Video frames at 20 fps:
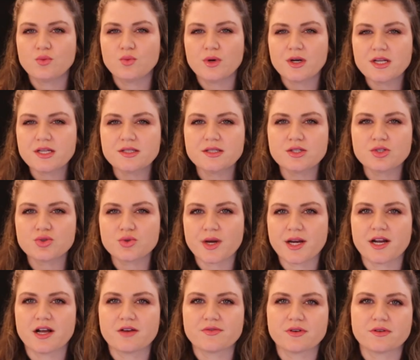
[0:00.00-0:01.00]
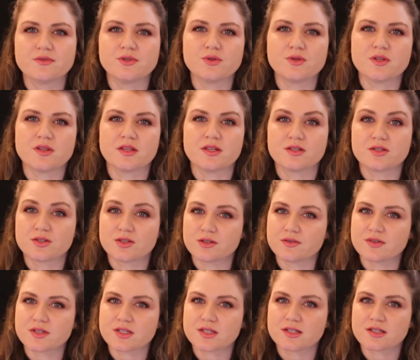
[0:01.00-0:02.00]
what is the trade-off of using these
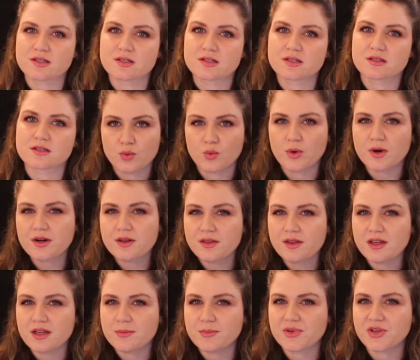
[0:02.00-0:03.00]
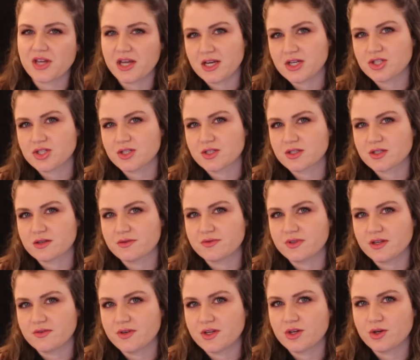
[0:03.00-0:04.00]
services? What are the implications of
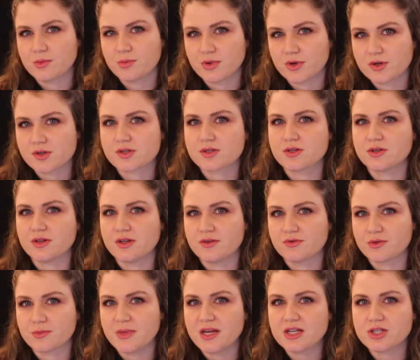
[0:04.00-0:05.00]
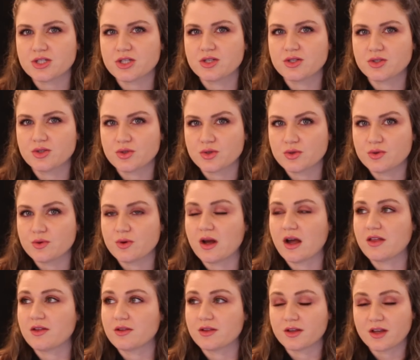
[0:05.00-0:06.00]
giving your personal information to
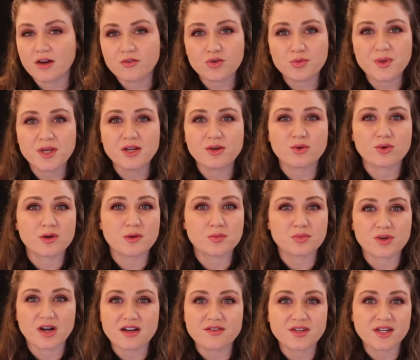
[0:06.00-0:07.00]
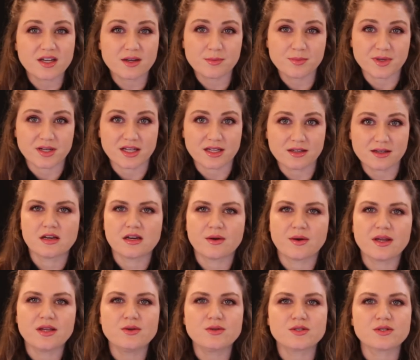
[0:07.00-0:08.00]
either the government or a private company? Now,
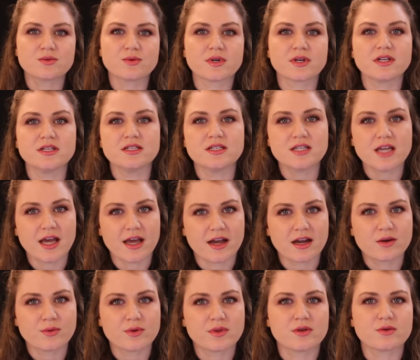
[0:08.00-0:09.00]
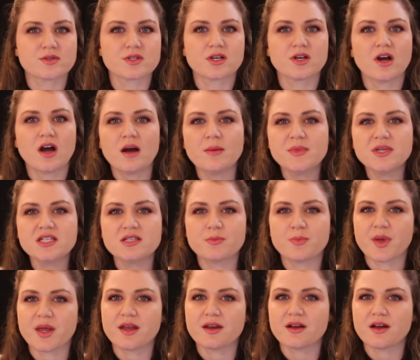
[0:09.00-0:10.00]
I used to work in tech where there was a common
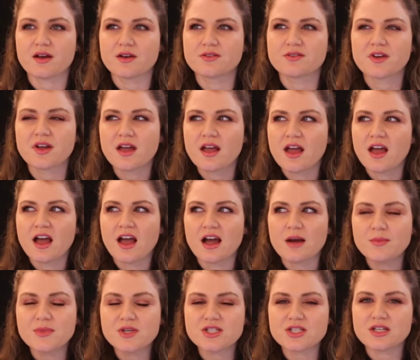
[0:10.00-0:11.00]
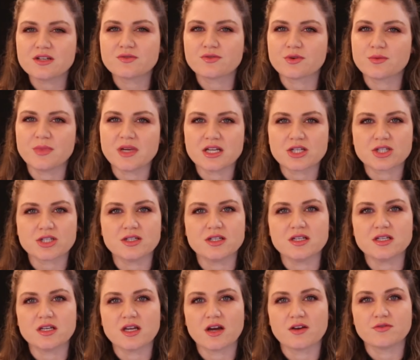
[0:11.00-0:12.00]
debate of how much information
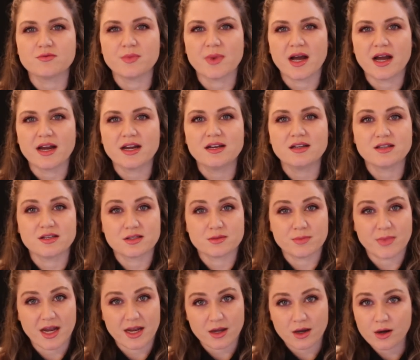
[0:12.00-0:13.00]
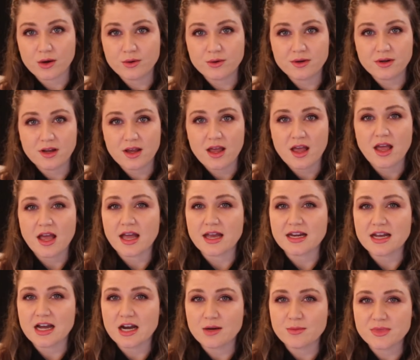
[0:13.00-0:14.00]
of mine is my own
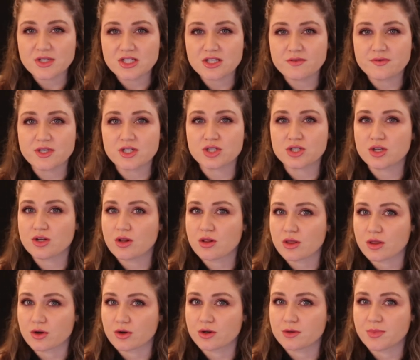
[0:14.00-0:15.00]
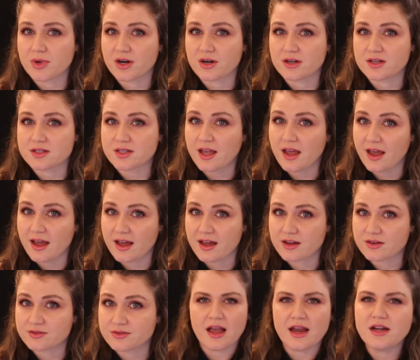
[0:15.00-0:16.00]
and how much of it should third parties
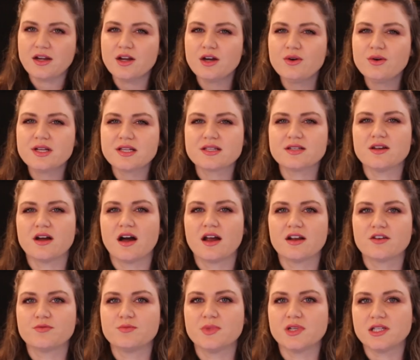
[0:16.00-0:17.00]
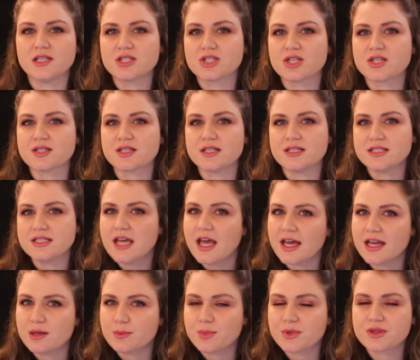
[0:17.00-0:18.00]
have. I know it's not of malicious
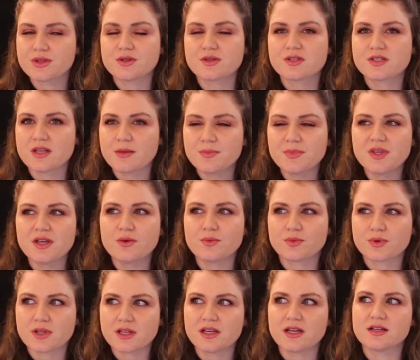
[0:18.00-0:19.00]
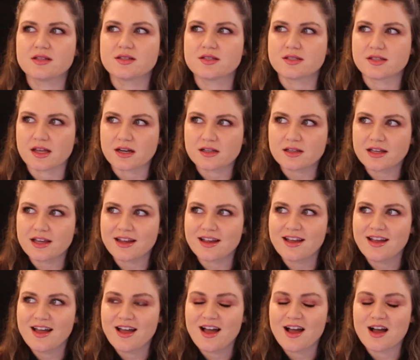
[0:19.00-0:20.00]
intent, but there's something really
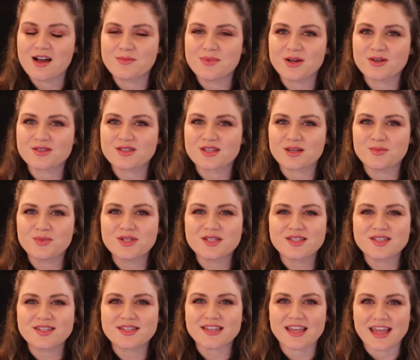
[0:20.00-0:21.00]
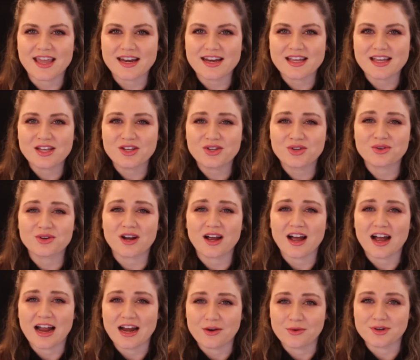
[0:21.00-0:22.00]
unsettling about someone scanning your
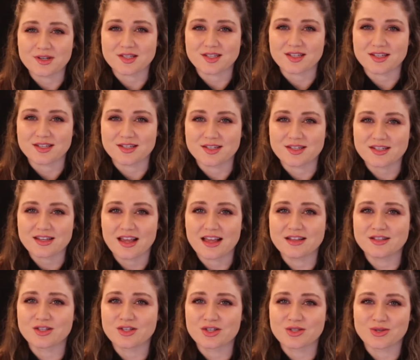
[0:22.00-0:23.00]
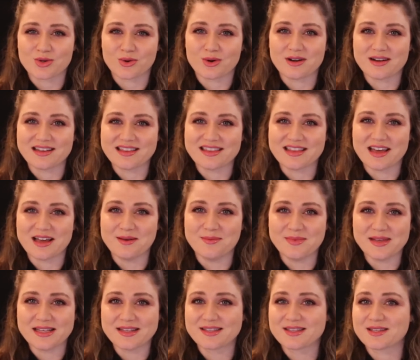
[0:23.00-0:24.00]
irises and storing
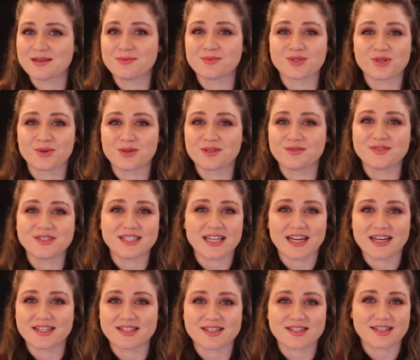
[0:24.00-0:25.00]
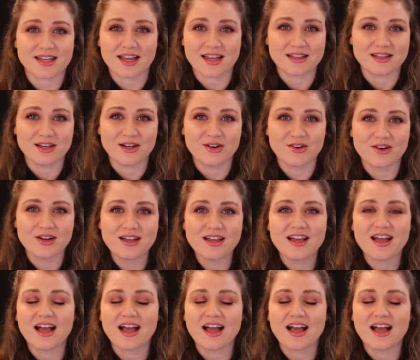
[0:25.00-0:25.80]
them in some sort of data silo.